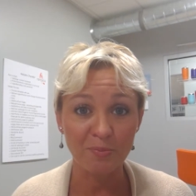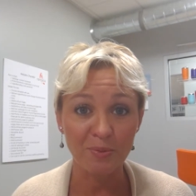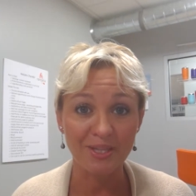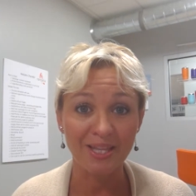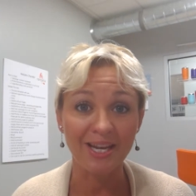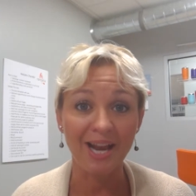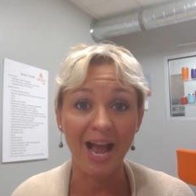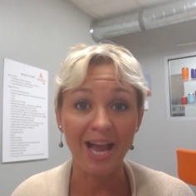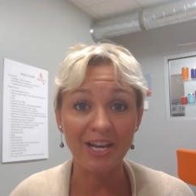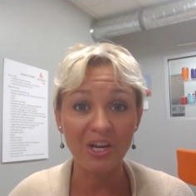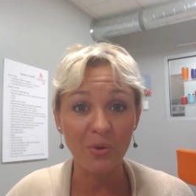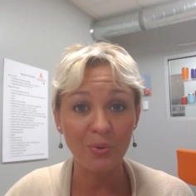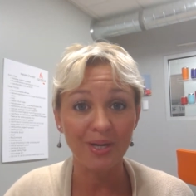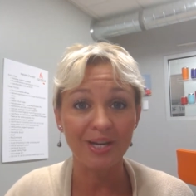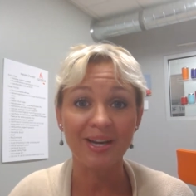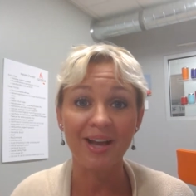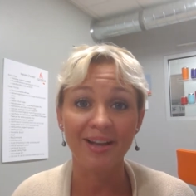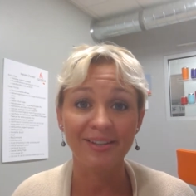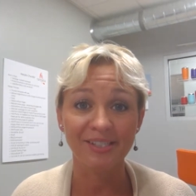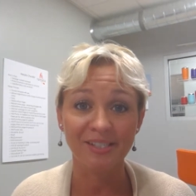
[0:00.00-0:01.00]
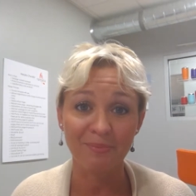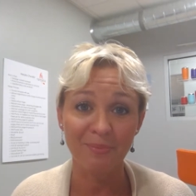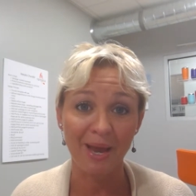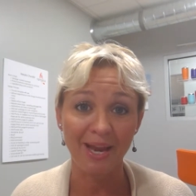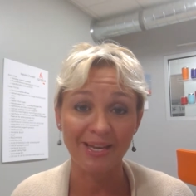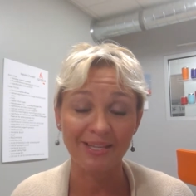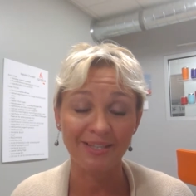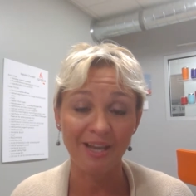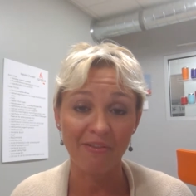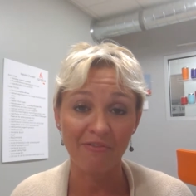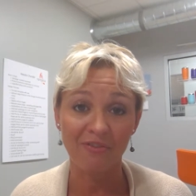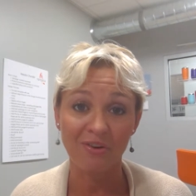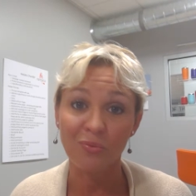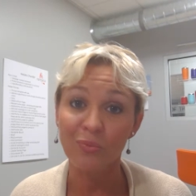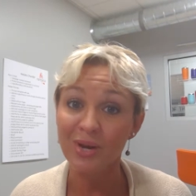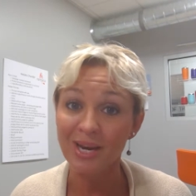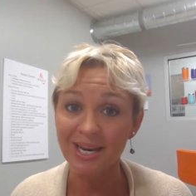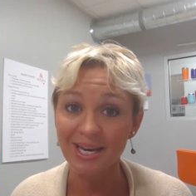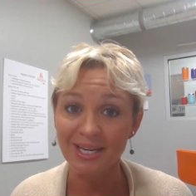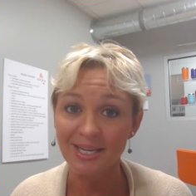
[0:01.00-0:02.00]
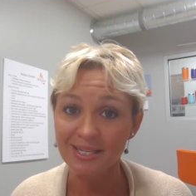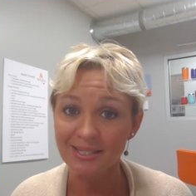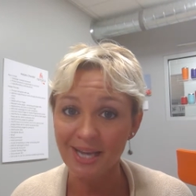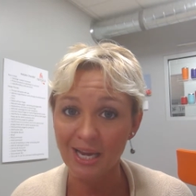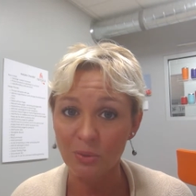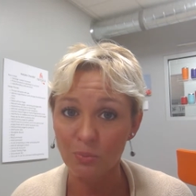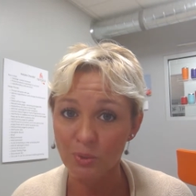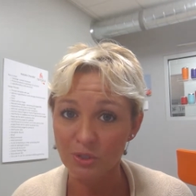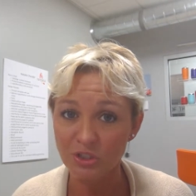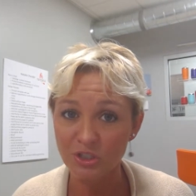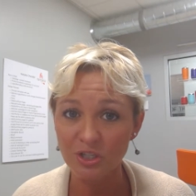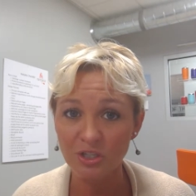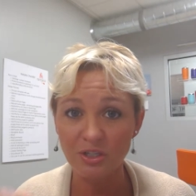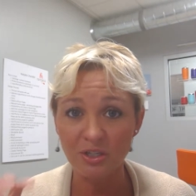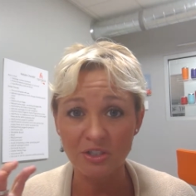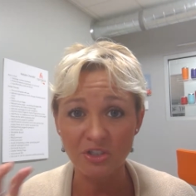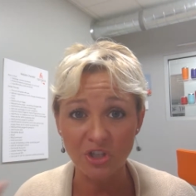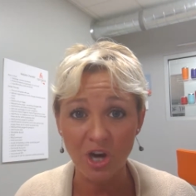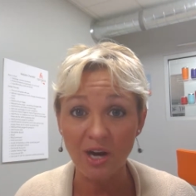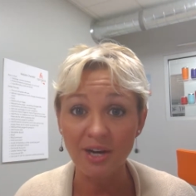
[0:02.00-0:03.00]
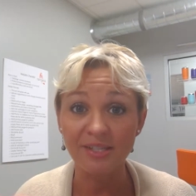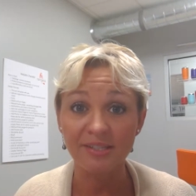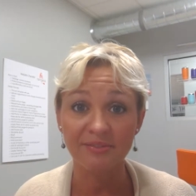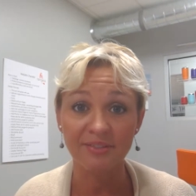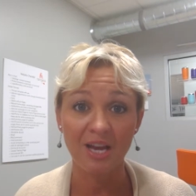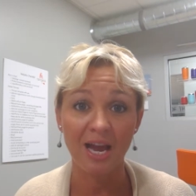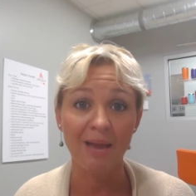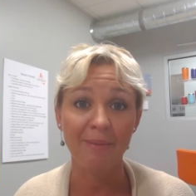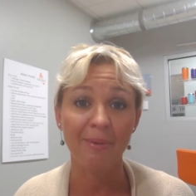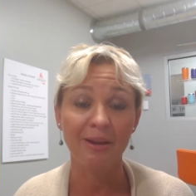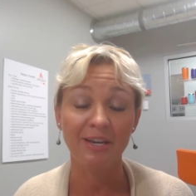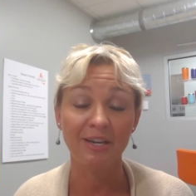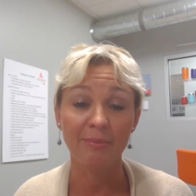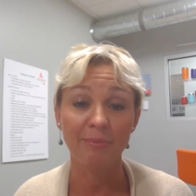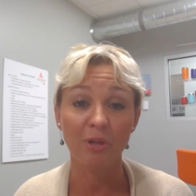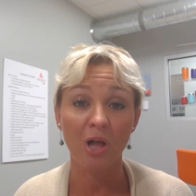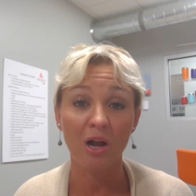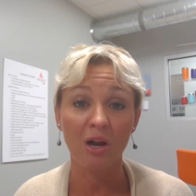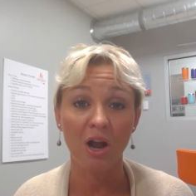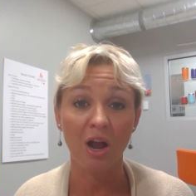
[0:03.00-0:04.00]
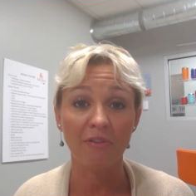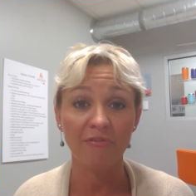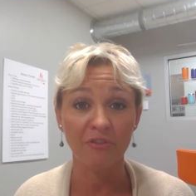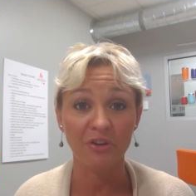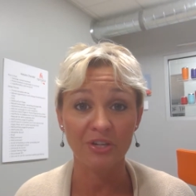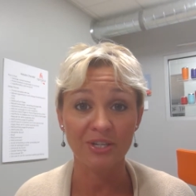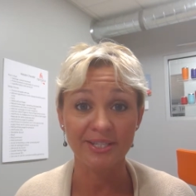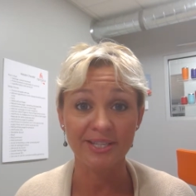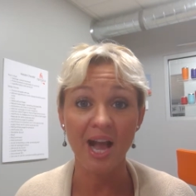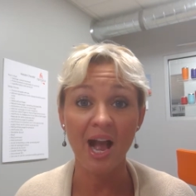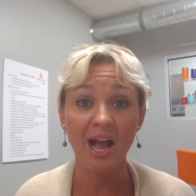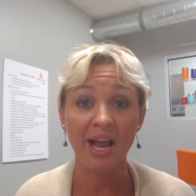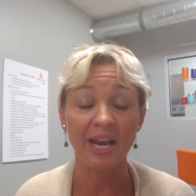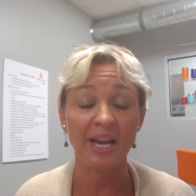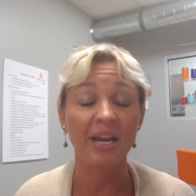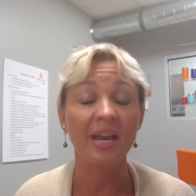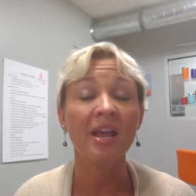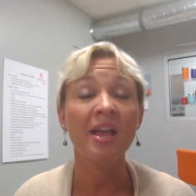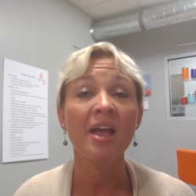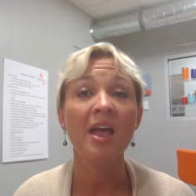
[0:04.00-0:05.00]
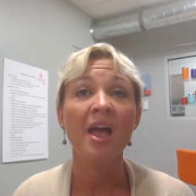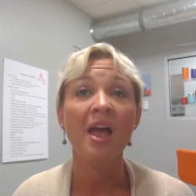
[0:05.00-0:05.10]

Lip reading: but then I go in and customize every week and decide which chunks of time I need to block off for design.